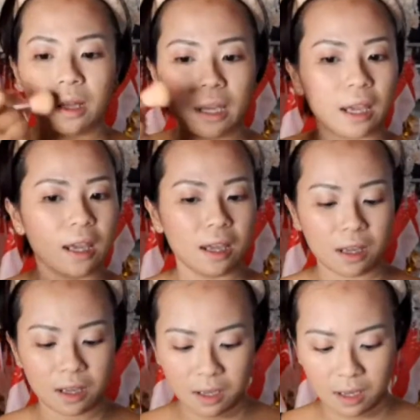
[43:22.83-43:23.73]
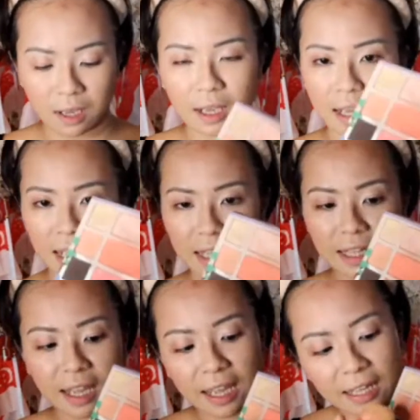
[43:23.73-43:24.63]
Okay, and
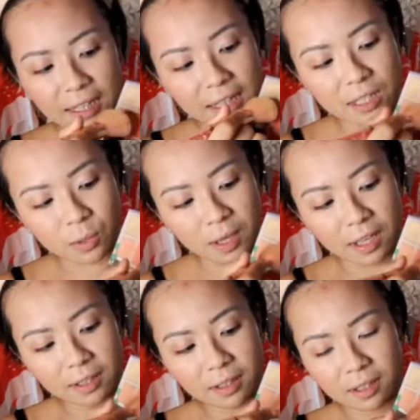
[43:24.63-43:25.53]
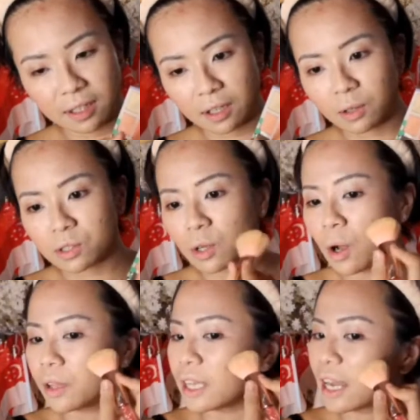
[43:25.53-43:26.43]
then this one also
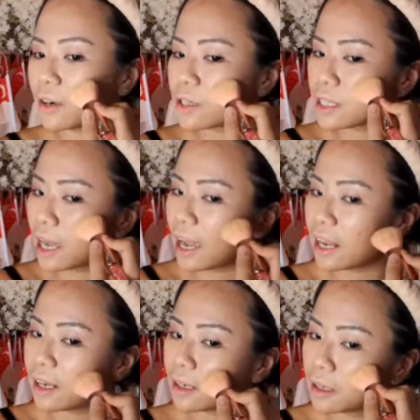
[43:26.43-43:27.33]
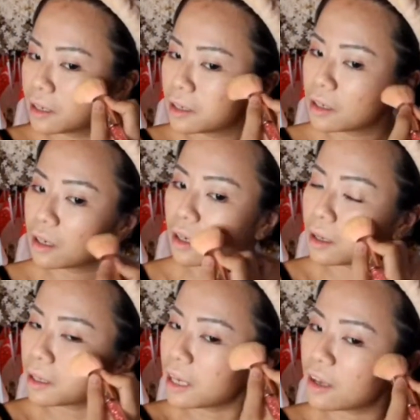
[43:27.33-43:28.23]
on the other side.
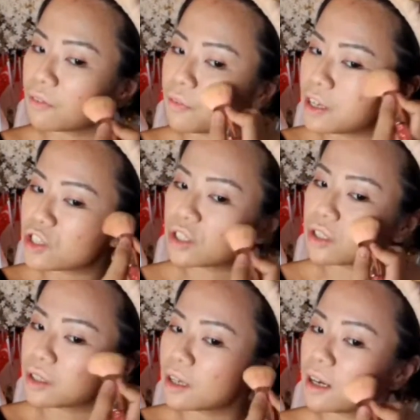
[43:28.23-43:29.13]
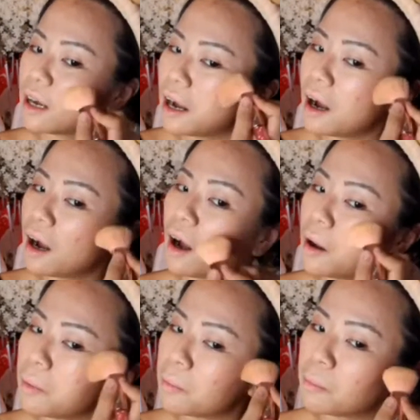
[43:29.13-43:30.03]
Okay,
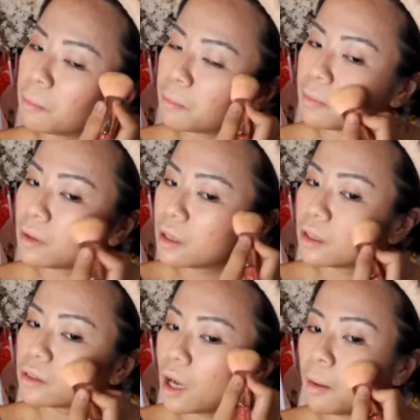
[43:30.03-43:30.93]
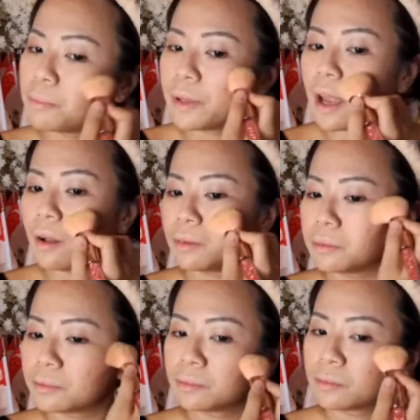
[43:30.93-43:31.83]
top down
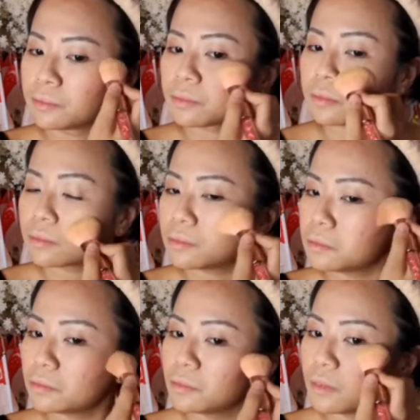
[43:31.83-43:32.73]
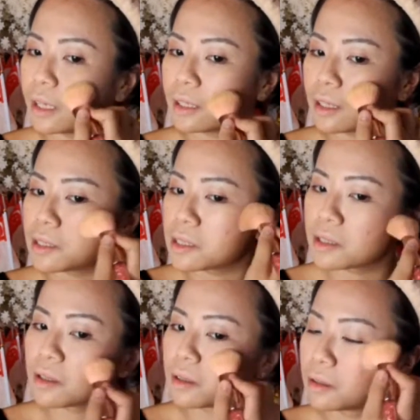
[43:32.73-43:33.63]
like this.